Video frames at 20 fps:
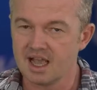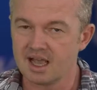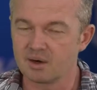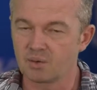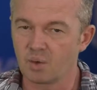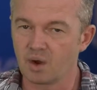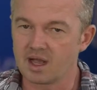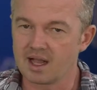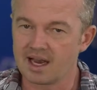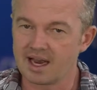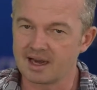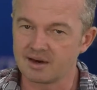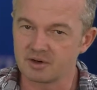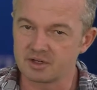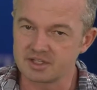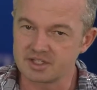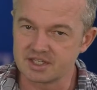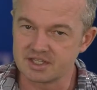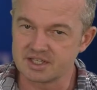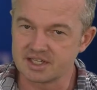And while
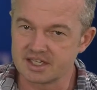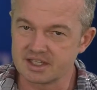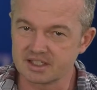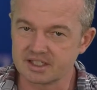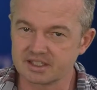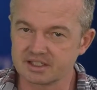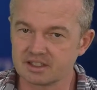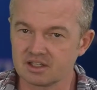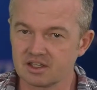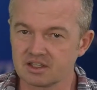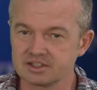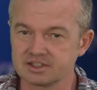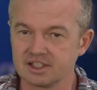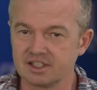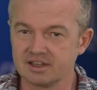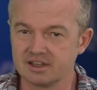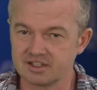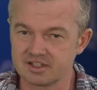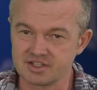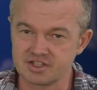Aristotelian
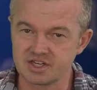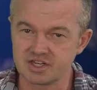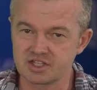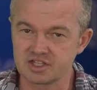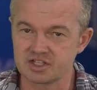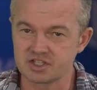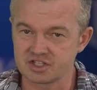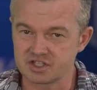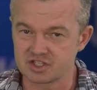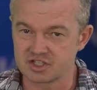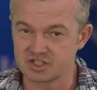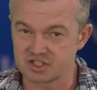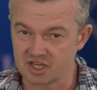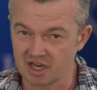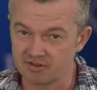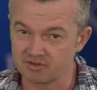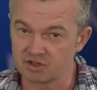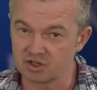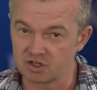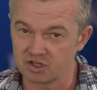logicians
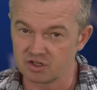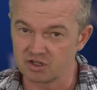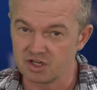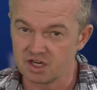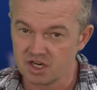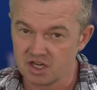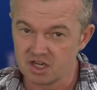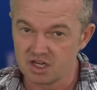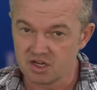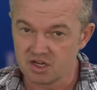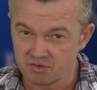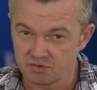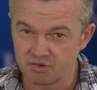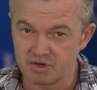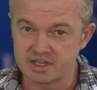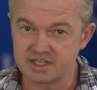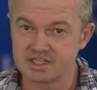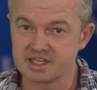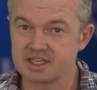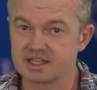discovered
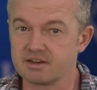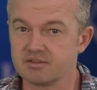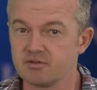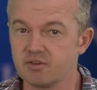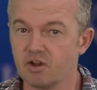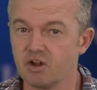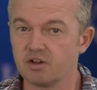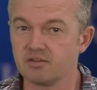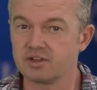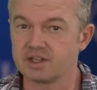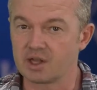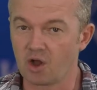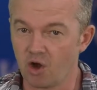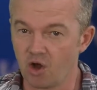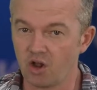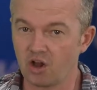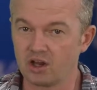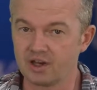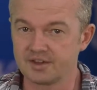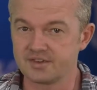reasoning involving
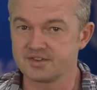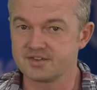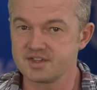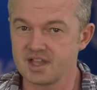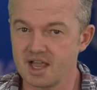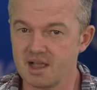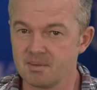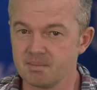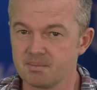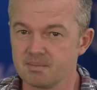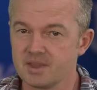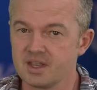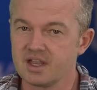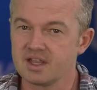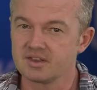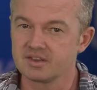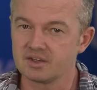all and some,